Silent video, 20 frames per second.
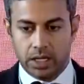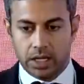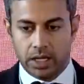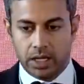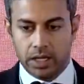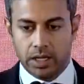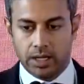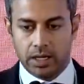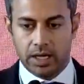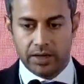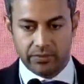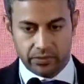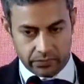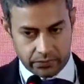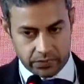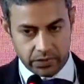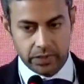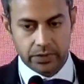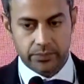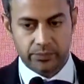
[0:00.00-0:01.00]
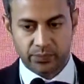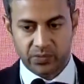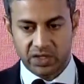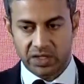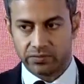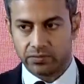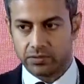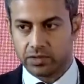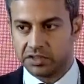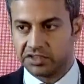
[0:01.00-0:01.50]
However,
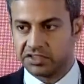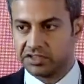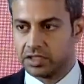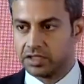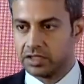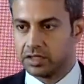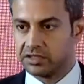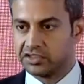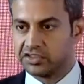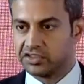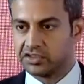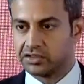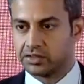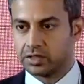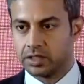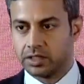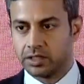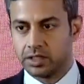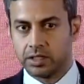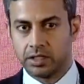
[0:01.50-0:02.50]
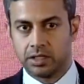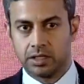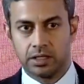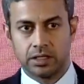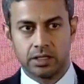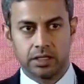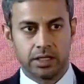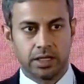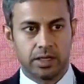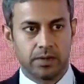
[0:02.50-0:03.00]
of course,
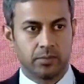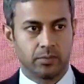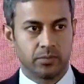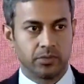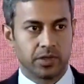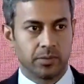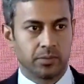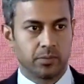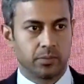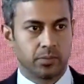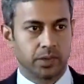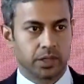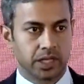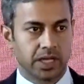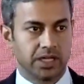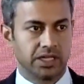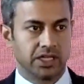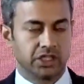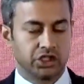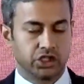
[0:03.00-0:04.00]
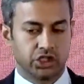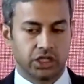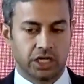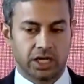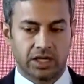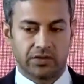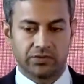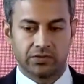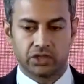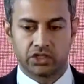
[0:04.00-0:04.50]
the percentage
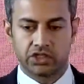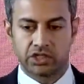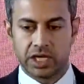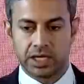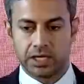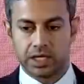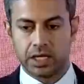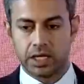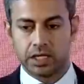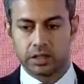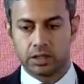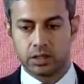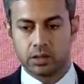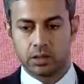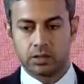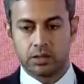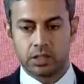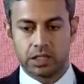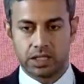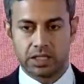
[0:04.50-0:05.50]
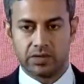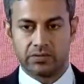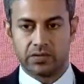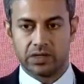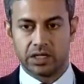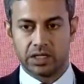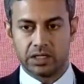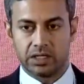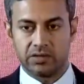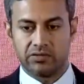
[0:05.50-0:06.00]
share for China has grown
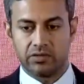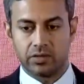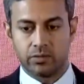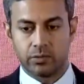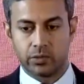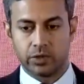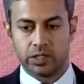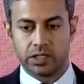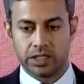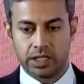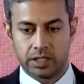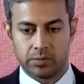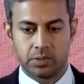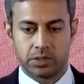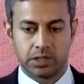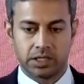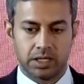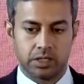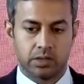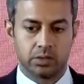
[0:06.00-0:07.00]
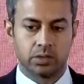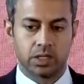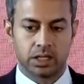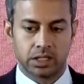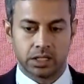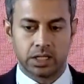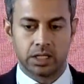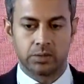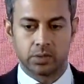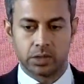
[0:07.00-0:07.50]
significantly from 28% to
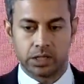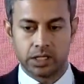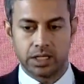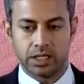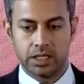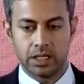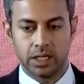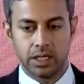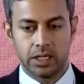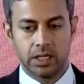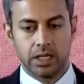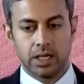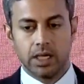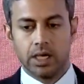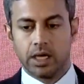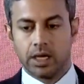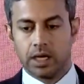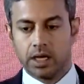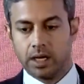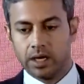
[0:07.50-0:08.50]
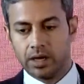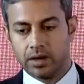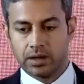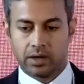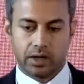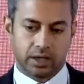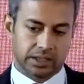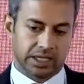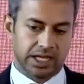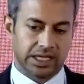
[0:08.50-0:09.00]
38%,
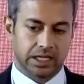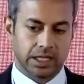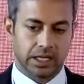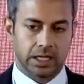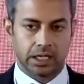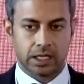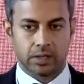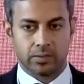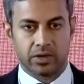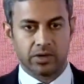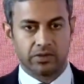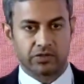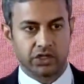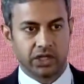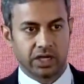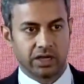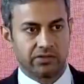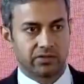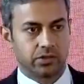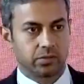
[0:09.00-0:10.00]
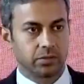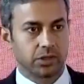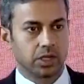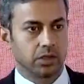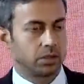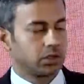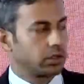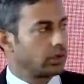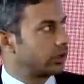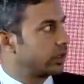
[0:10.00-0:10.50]
taking a little bit of share from
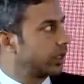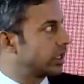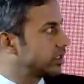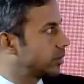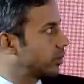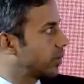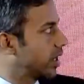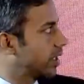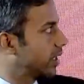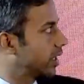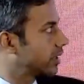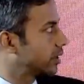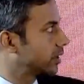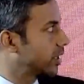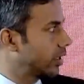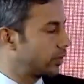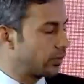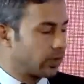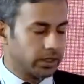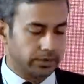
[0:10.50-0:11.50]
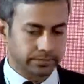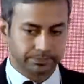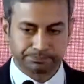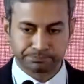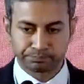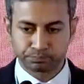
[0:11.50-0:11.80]
South Korea, Japan, and Taiwan.